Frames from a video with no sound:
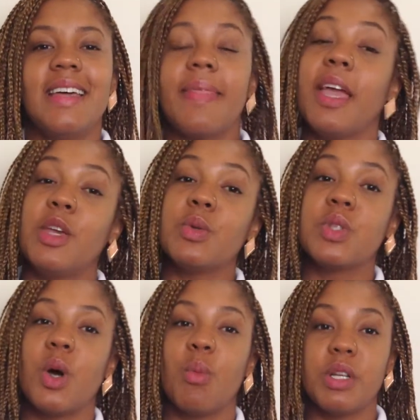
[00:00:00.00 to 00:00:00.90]
Thank you
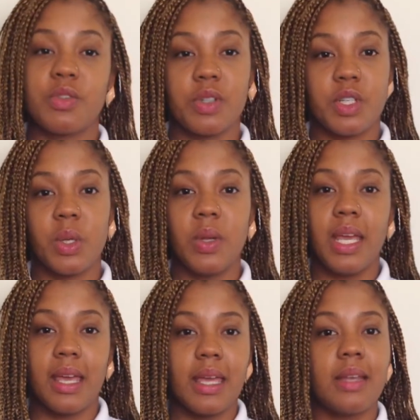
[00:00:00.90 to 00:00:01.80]
so much for
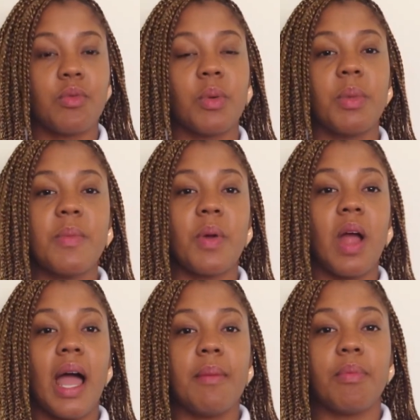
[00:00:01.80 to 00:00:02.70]
tuning in.
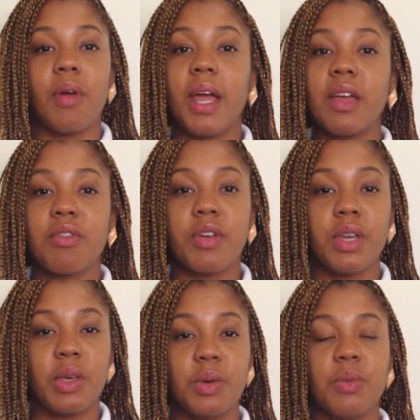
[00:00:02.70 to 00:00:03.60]
Remember, I'm praying for
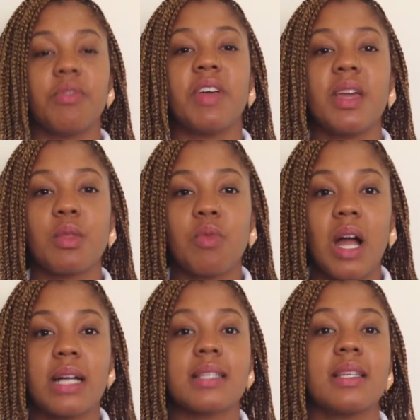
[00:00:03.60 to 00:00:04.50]
you. Faith
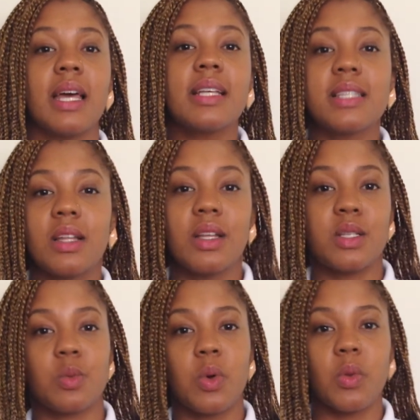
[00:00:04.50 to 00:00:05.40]
Rocks and
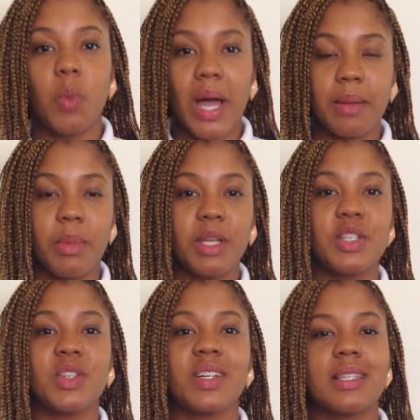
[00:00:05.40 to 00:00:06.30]
SLS Worldwide
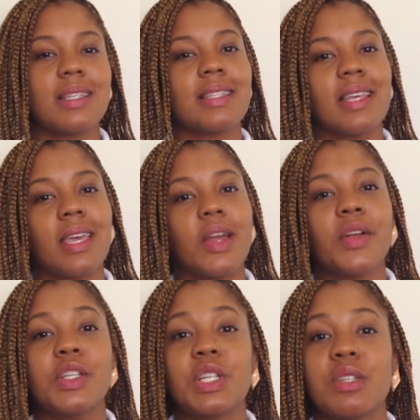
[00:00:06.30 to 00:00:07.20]
Ministries is
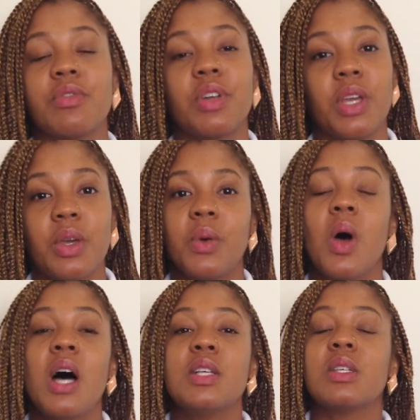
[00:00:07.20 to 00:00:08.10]
here just for you.
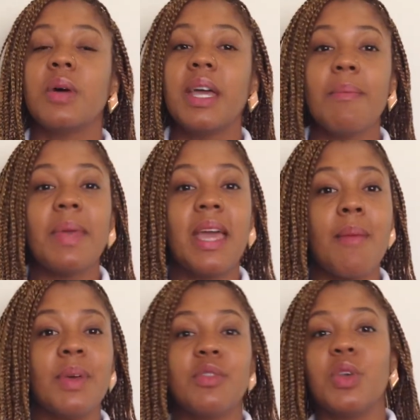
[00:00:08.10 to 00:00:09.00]
So hit me
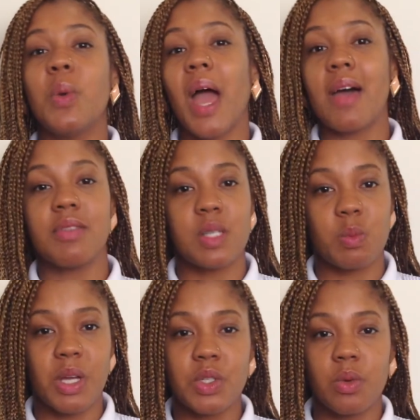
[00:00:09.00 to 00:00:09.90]
up if you have a
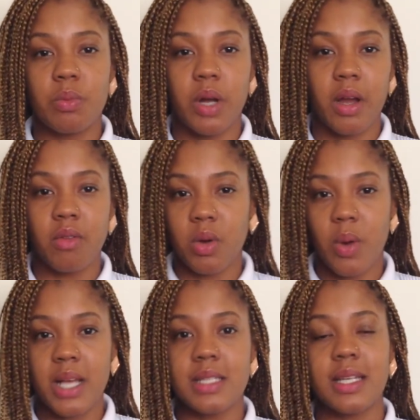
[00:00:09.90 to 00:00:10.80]
special prayer
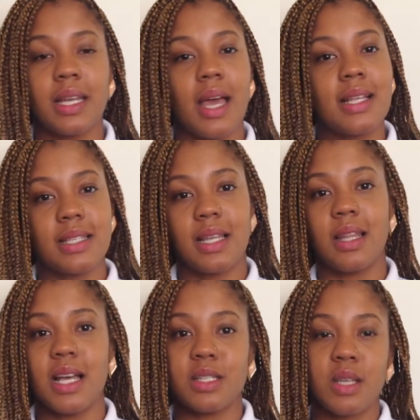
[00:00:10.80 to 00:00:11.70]
request at
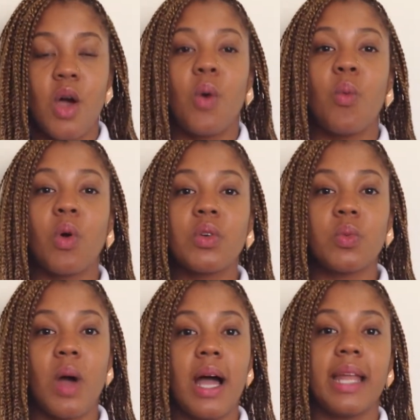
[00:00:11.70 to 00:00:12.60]

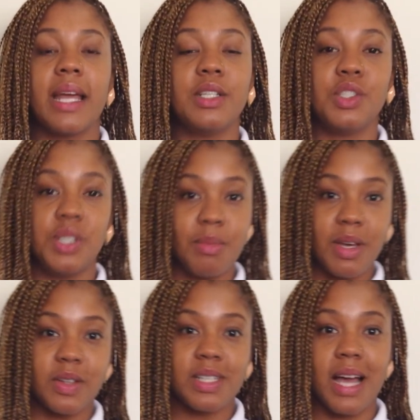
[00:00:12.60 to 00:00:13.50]
slsworldwide at
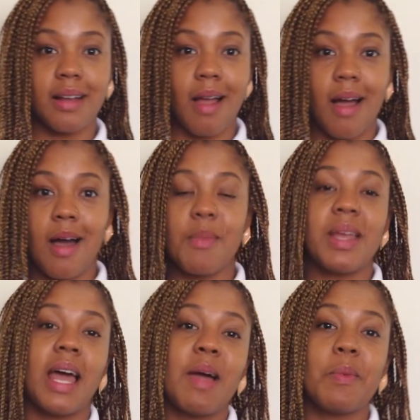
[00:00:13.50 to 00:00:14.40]
gmail.com
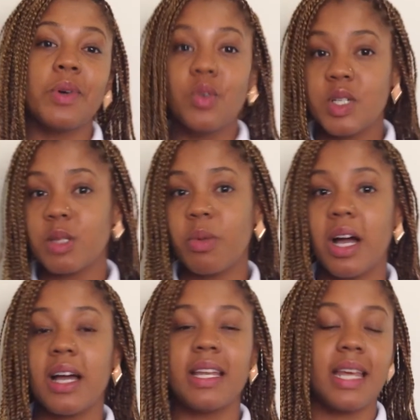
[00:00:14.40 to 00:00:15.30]
and I will
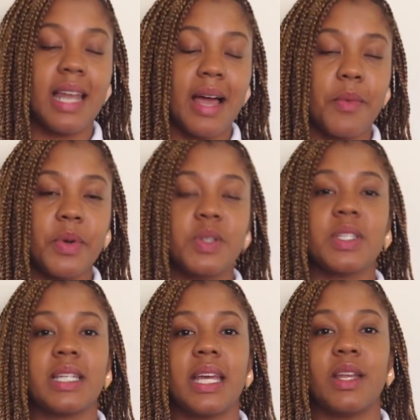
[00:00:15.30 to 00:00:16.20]
respond and I will
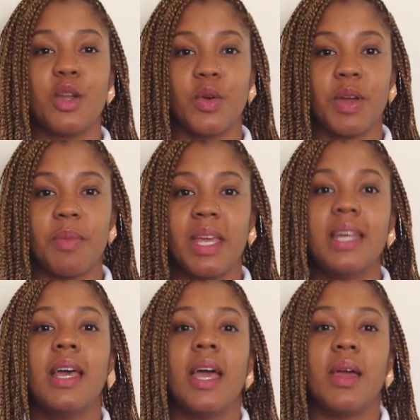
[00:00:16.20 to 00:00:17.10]
stand in
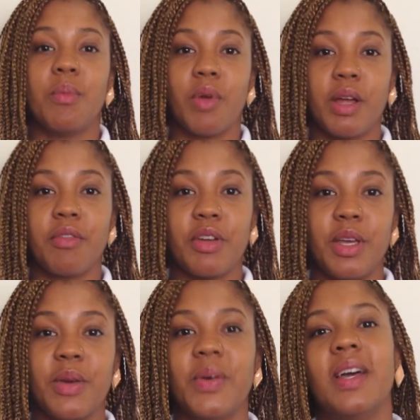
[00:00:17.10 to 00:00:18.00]
agreement and pray for
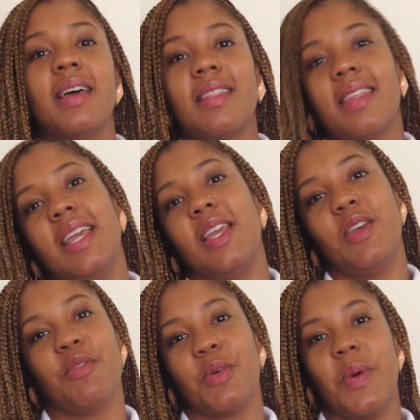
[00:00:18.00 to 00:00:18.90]
you.
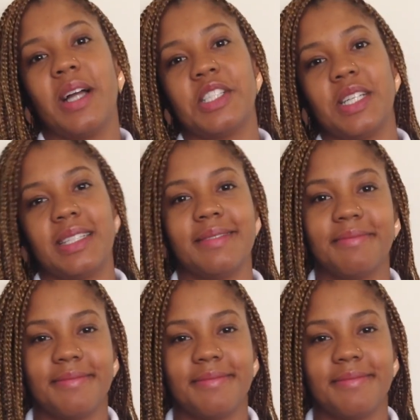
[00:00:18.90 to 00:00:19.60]
Thank you for watching.